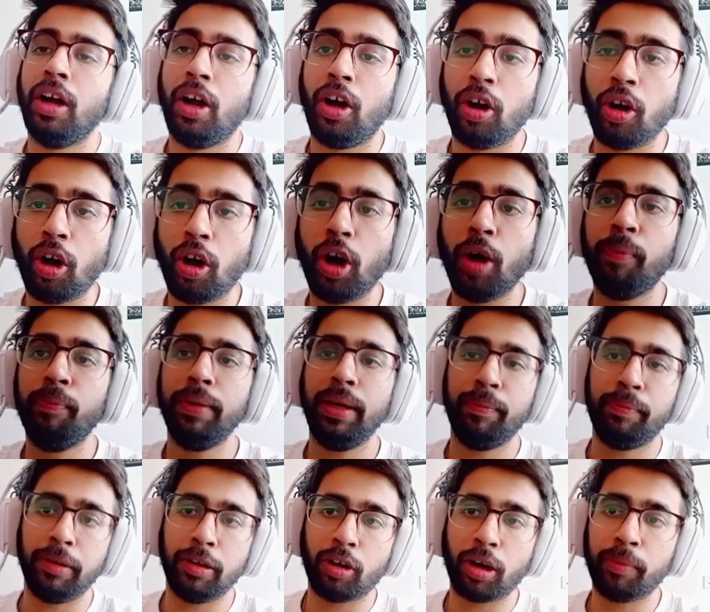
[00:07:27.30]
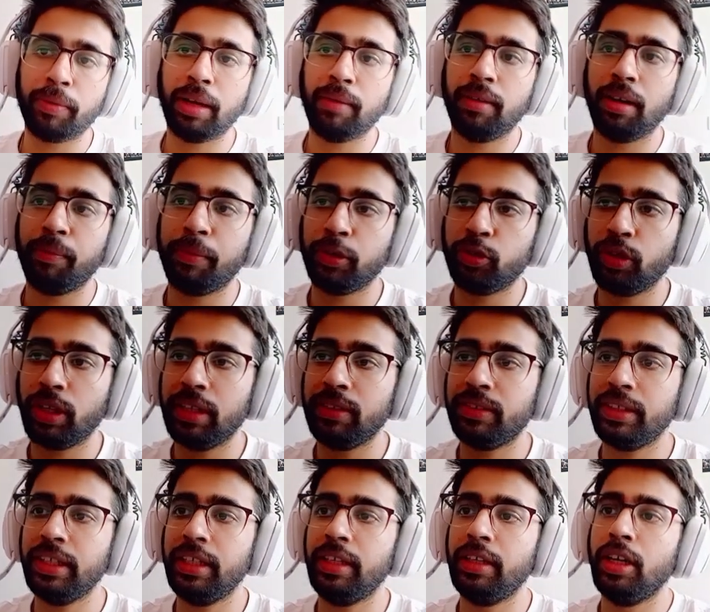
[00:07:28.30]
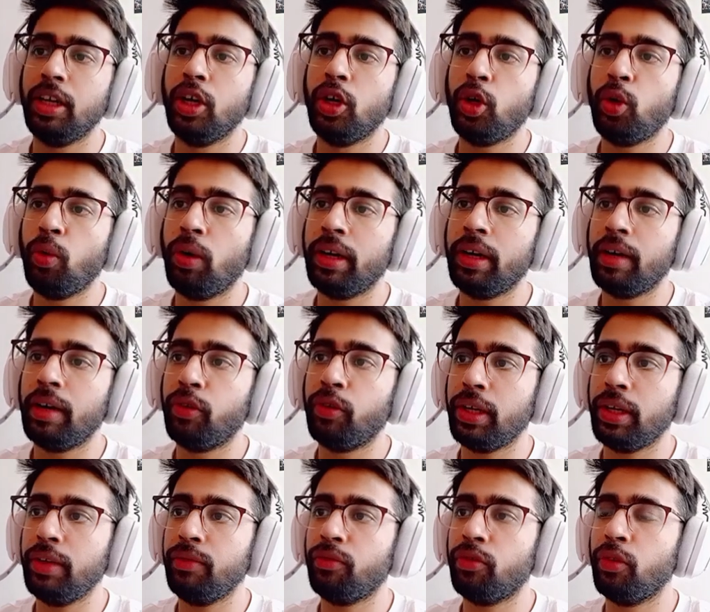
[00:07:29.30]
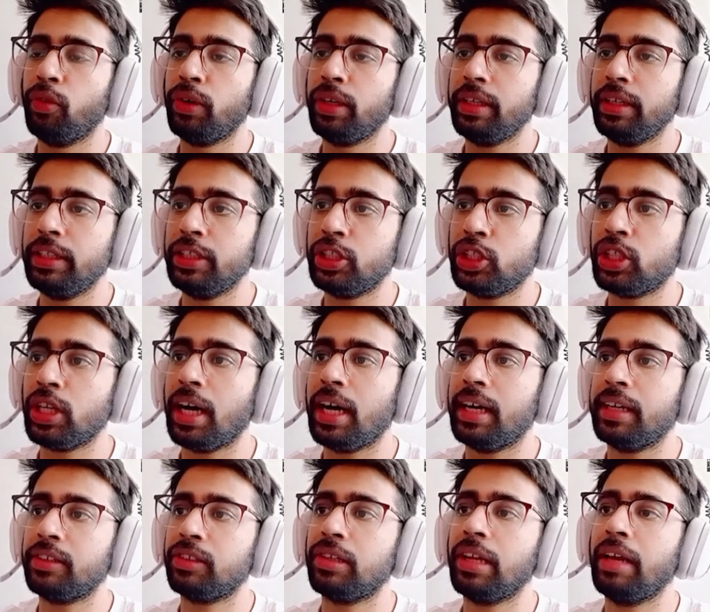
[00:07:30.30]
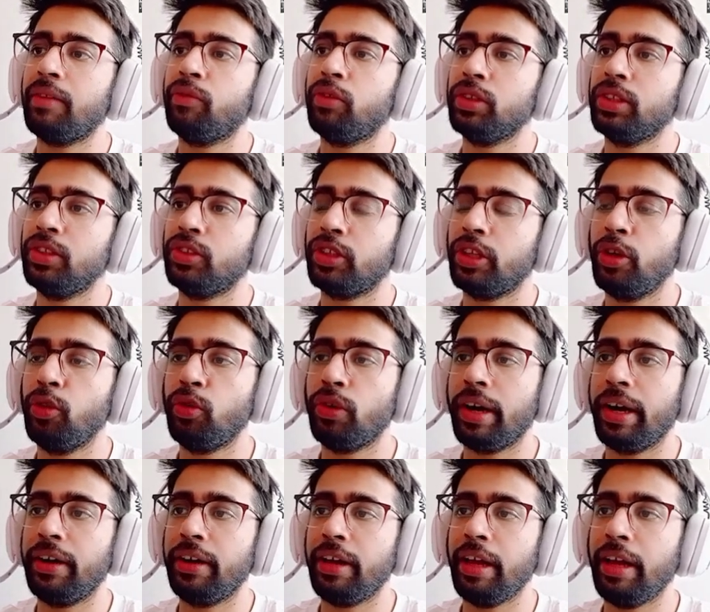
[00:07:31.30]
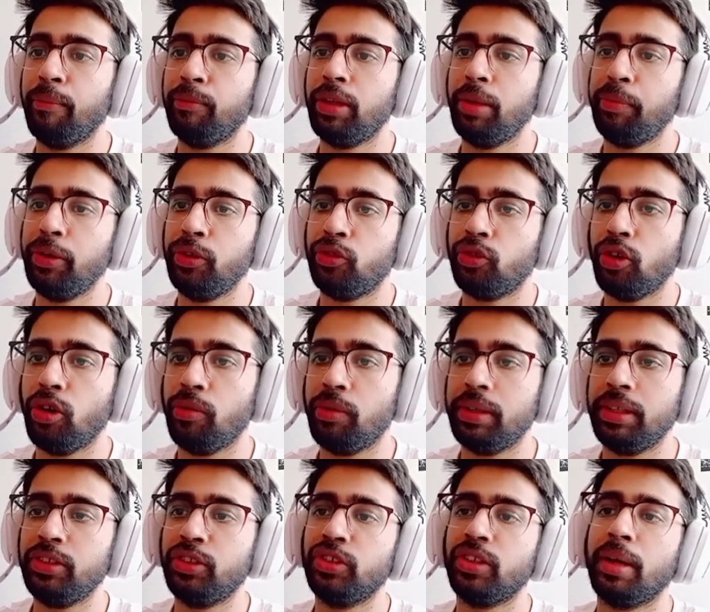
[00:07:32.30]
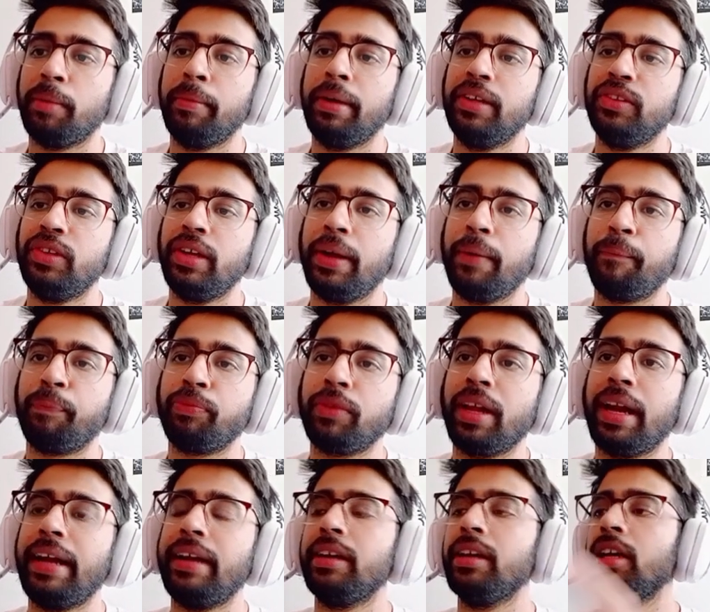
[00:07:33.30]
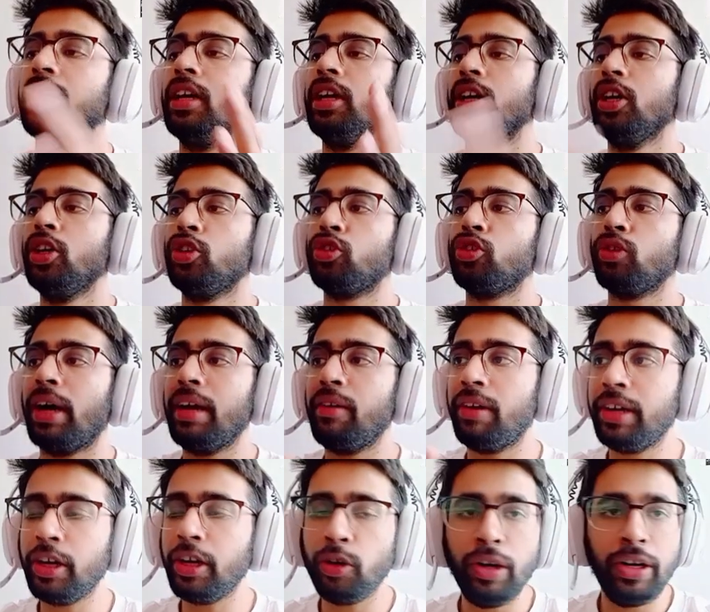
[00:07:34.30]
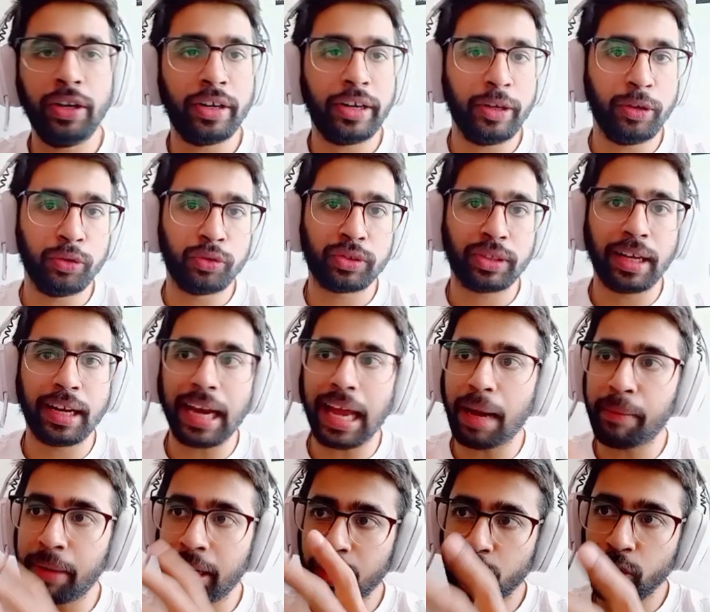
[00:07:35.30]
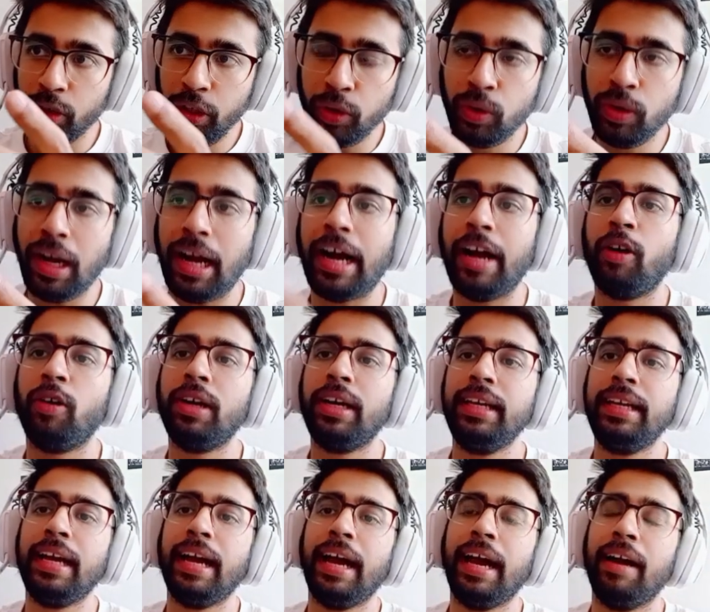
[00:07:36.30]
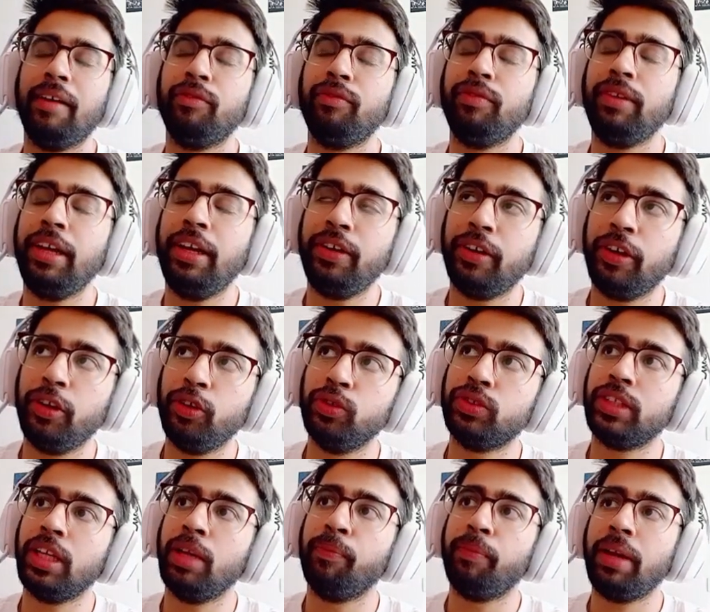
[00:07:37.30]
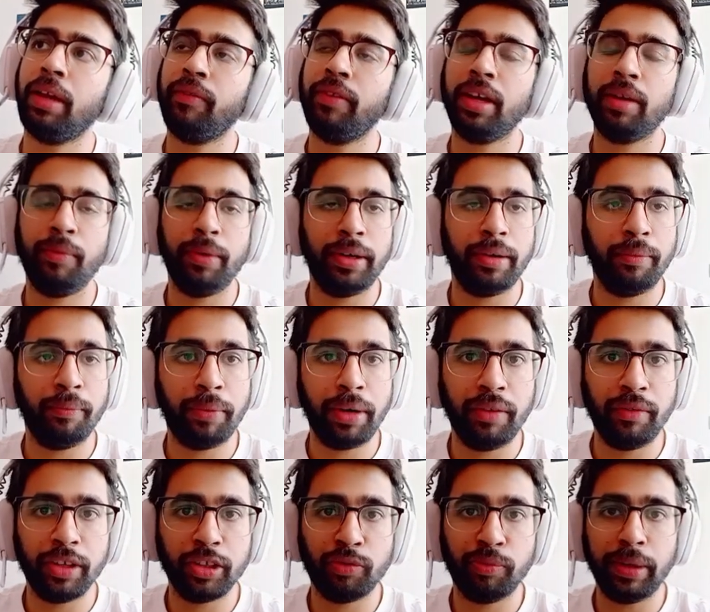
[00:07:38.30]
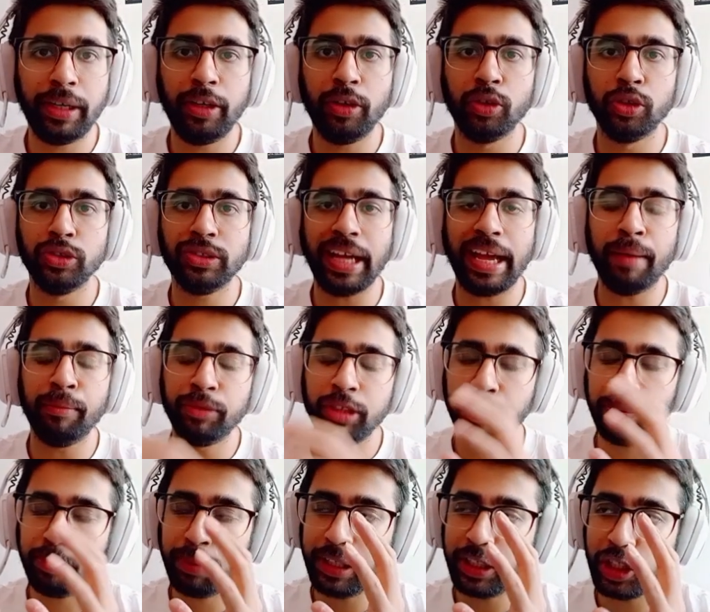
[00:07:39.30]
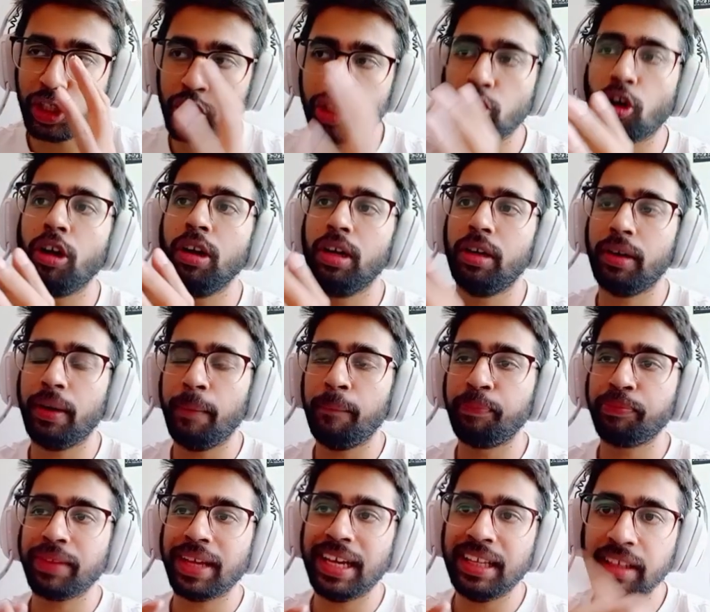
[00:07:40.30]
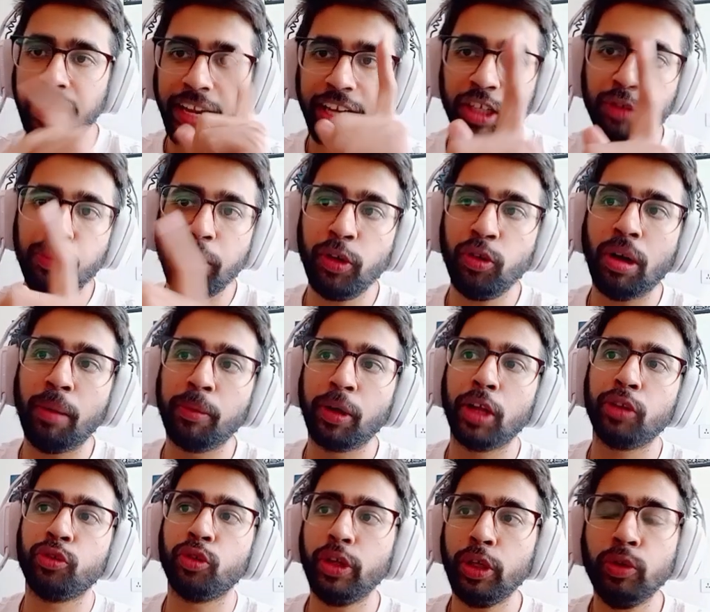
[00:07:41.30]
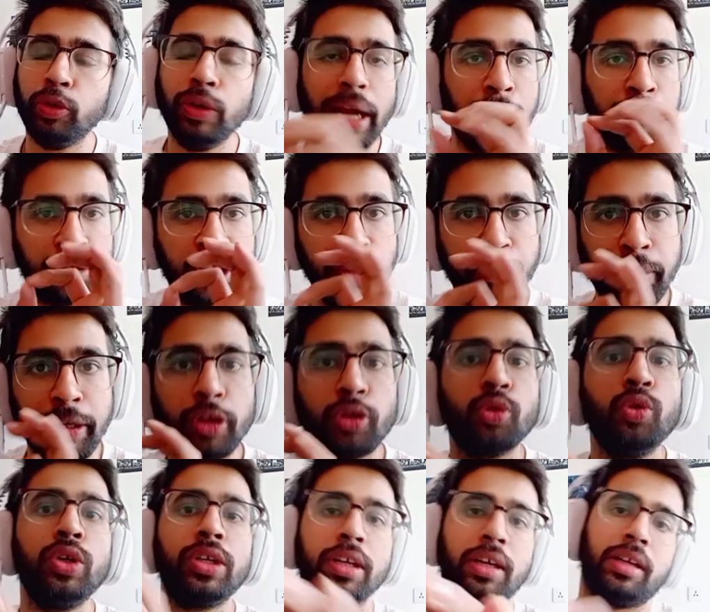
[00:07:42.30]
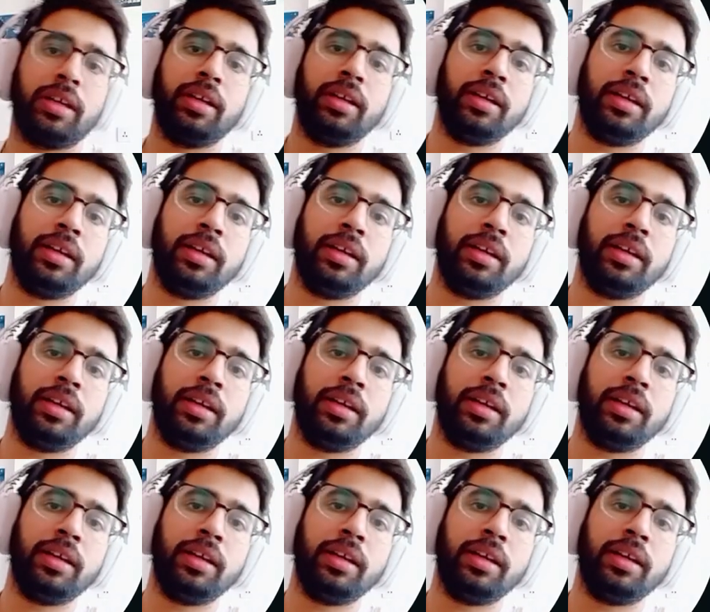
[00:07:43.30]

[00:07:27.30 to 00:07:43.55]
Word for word: a lot of people a lot of developers you can see 244 stars like for this Qdrant mcp server this is amazing right so i wanted to introduce Glama to you i already have introduced in previous previous videos mcp installer in the next video, I'm going to show you MCP router